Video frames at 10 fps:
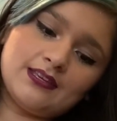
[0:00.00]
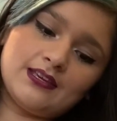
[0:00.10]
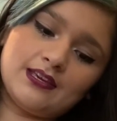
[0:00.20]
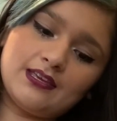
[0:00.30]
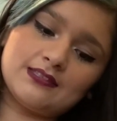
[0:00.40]

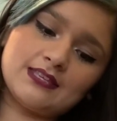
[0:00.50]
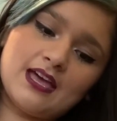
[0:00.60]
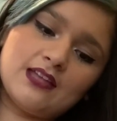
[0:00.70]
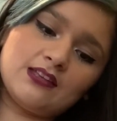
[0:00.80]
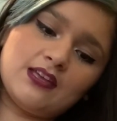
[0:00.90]
is
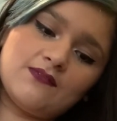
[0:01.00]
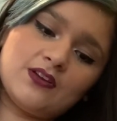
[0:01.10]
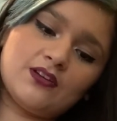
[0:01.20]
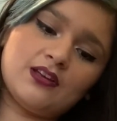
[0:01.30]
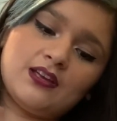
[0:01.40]
at a
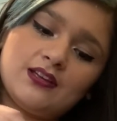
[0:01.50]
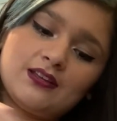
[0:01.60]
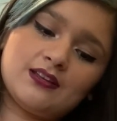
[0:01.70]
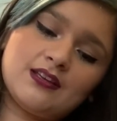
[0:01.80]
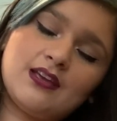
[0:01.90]
very
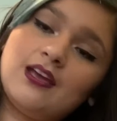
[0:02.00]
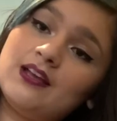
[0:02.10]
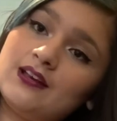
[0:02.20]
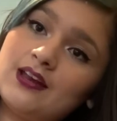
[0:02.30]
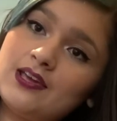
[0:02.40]

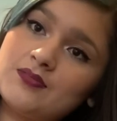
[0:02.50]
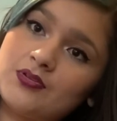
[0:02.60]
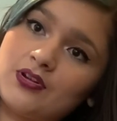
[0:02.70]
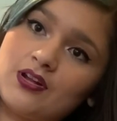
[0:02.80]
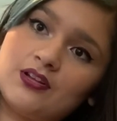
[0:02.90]
likable
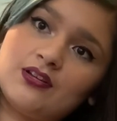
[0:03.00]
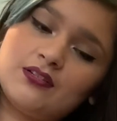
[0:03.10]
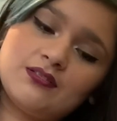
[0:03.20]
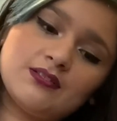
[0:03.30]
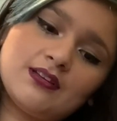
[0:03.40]
color.
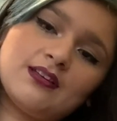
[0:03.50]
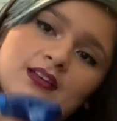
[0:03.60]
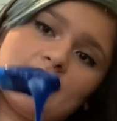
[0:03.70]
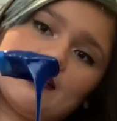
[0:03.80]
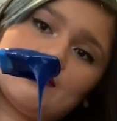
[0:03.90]

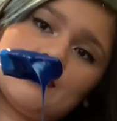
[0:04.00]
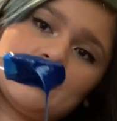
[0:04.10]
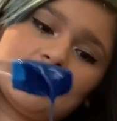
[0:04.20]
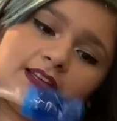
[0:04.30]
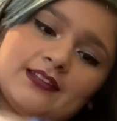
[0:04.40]
I quite
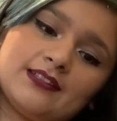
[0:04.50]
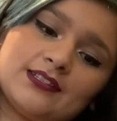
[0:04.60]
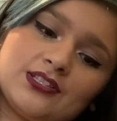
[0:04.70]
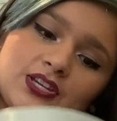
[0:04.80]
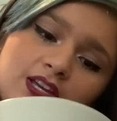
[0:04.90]
like this
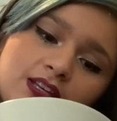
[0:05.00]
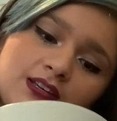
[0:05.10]
shade.